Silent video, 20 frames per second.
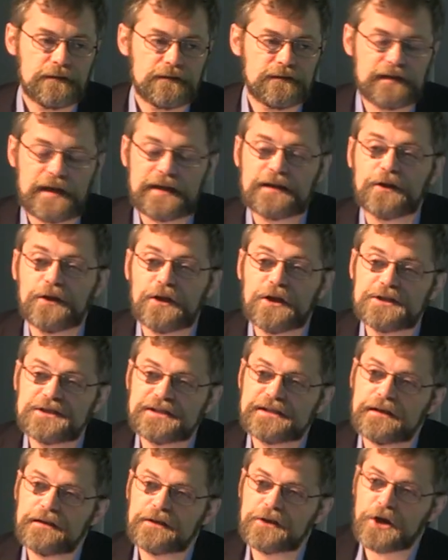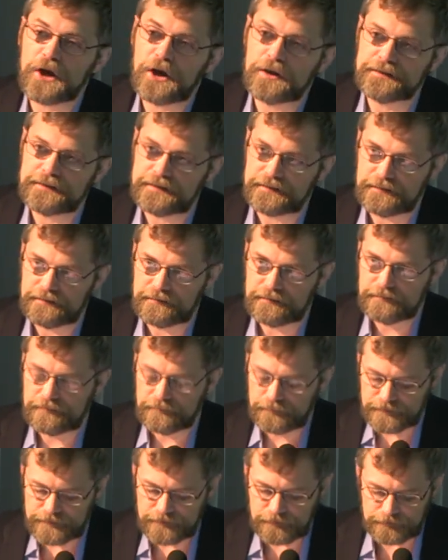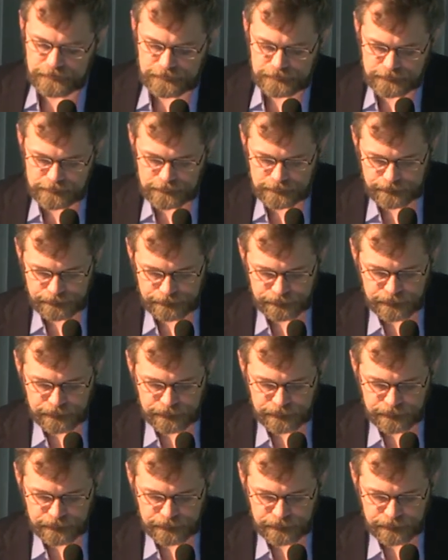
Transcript: psychological content with others.